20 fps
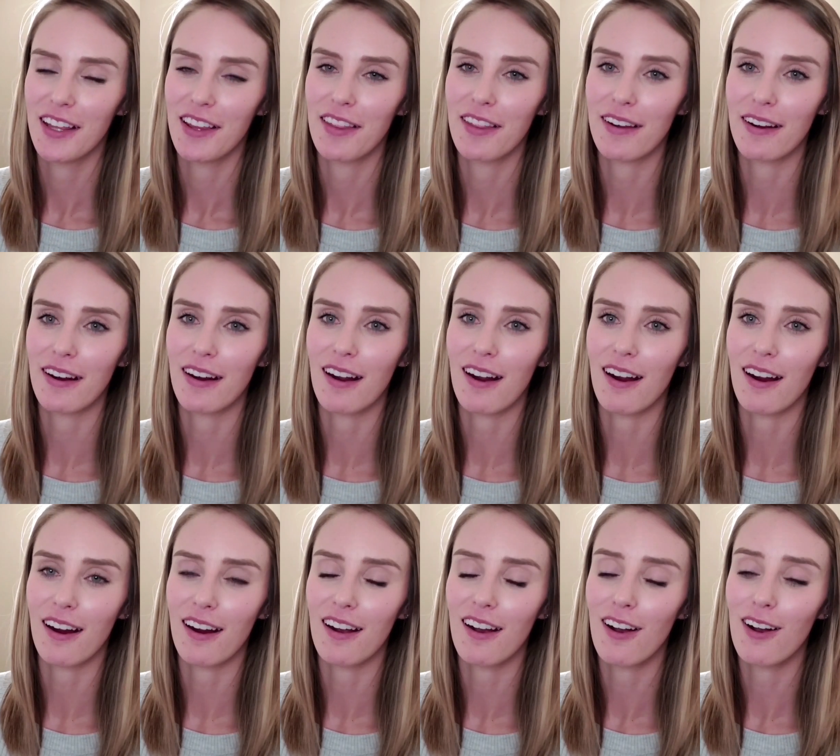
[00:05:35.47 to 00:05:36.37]
There
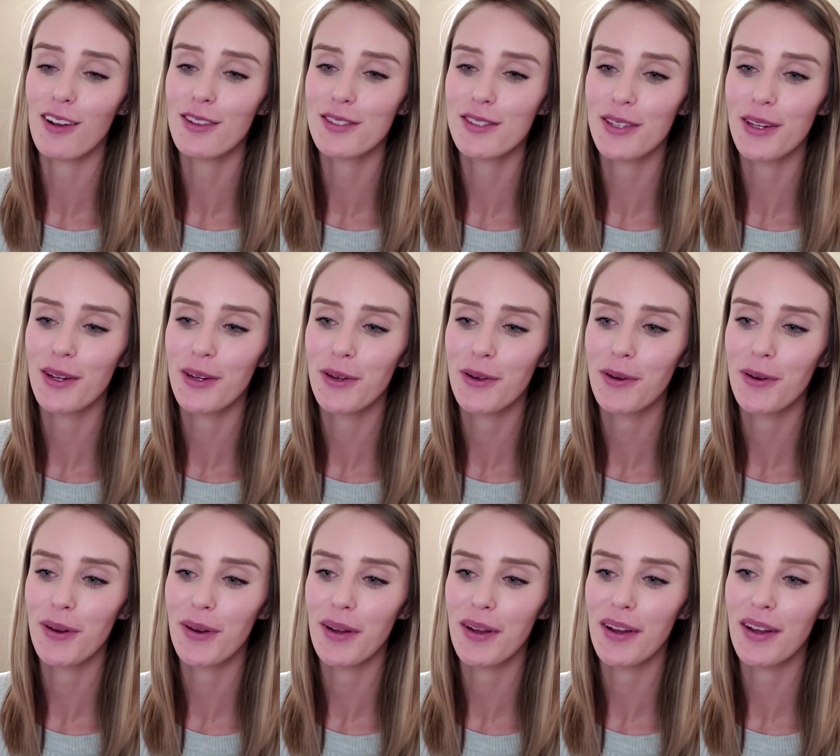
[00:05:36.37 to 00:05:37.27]
are
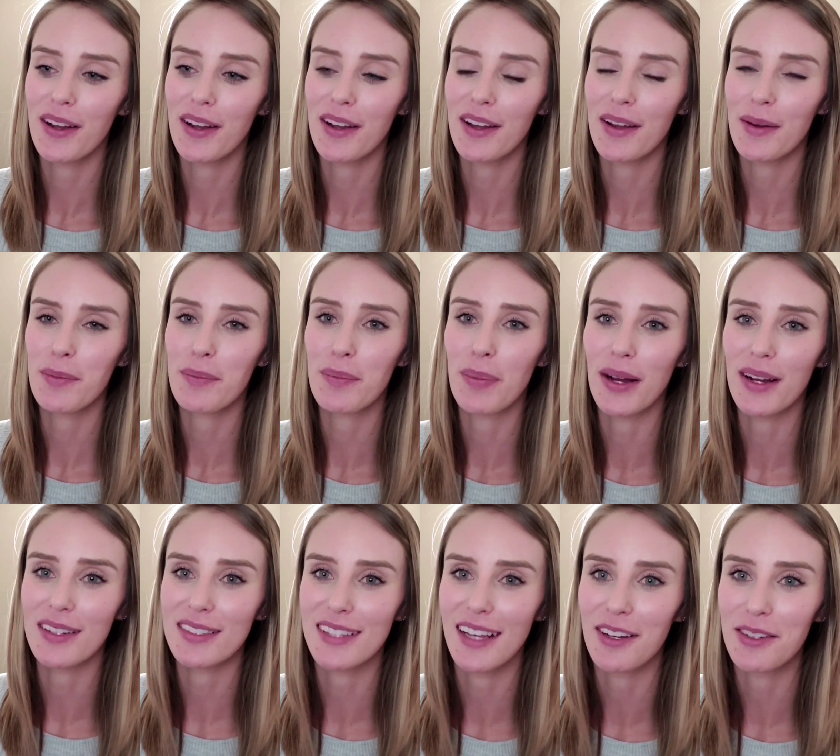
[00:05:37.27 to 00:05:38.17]
also
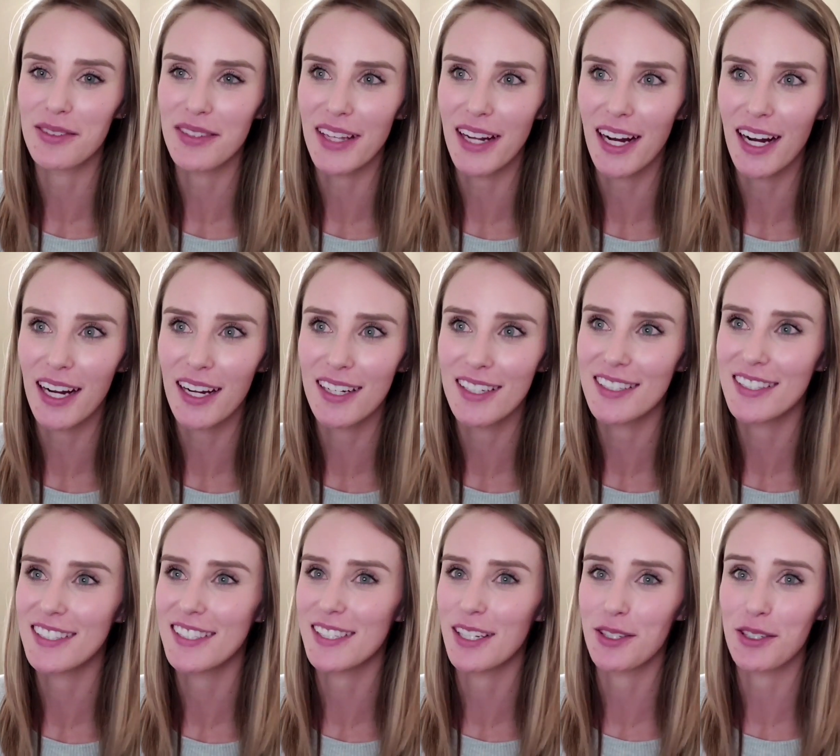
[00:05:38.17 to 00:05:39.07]
bugs out there,
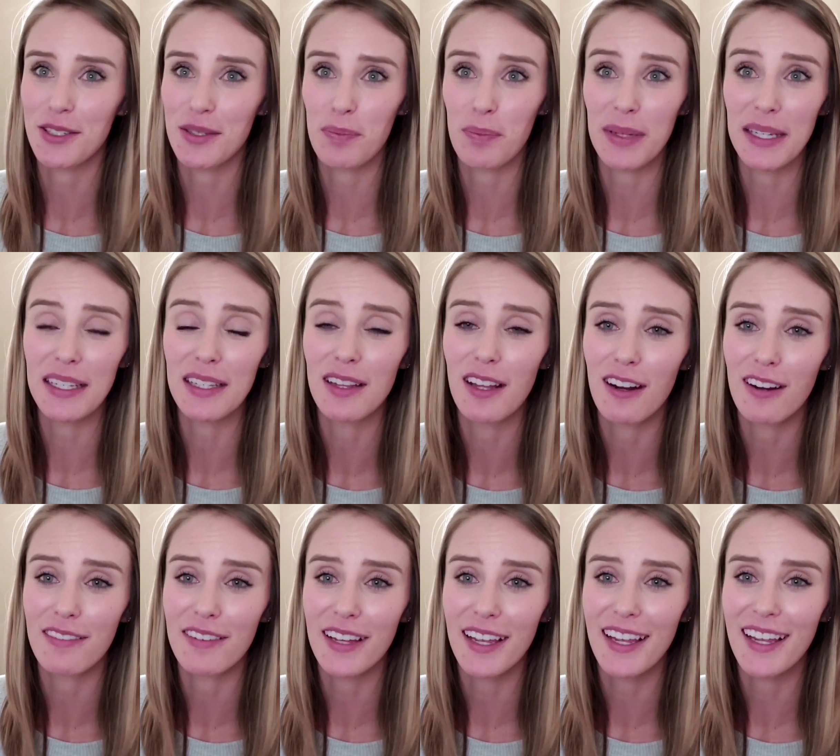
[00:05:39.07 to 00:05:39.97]
such as bee
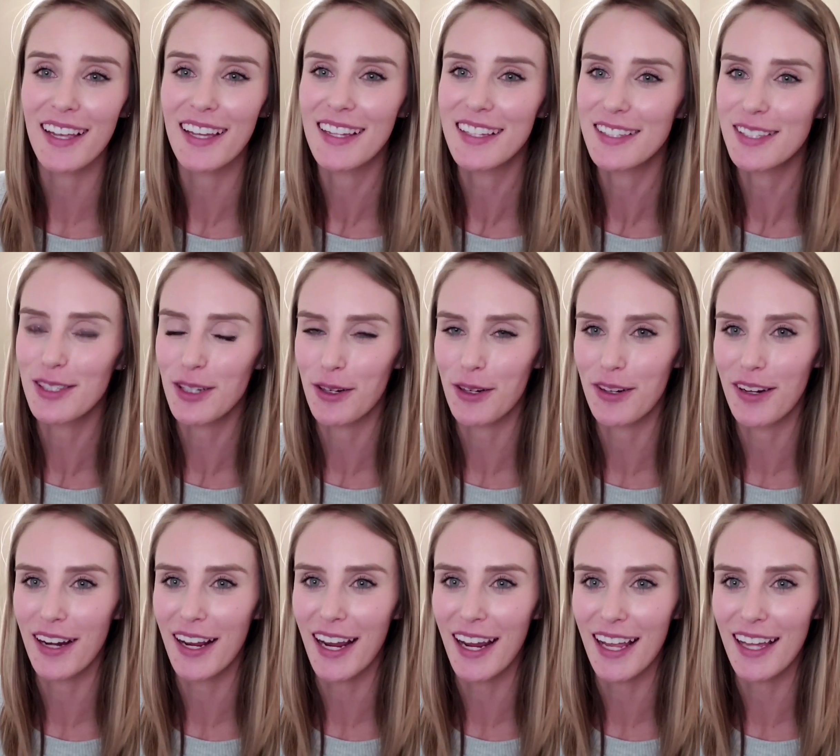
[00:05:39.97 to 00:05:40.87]
larvae and
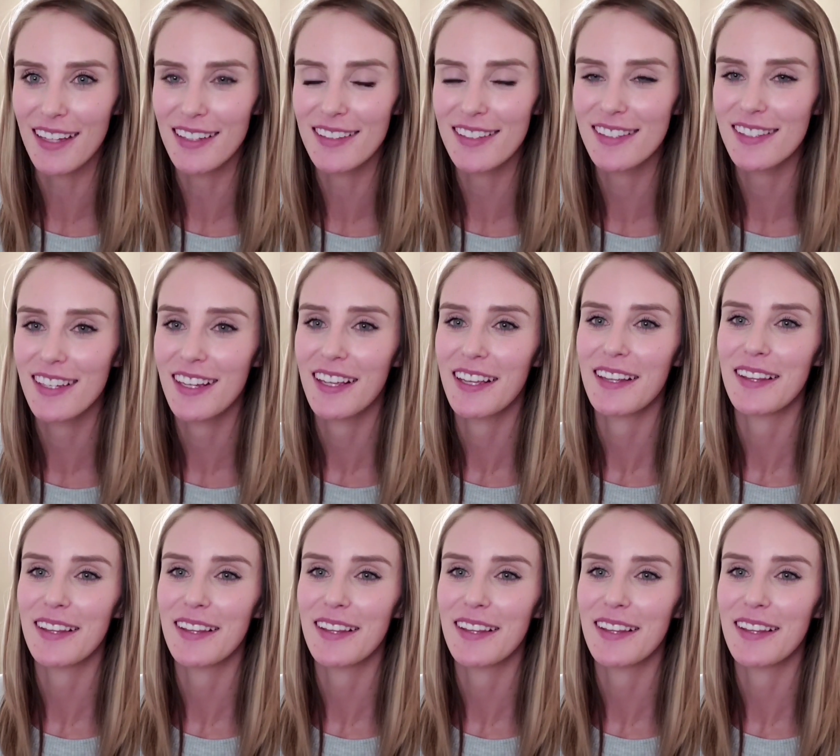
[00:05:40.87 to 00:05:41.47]
certain ants,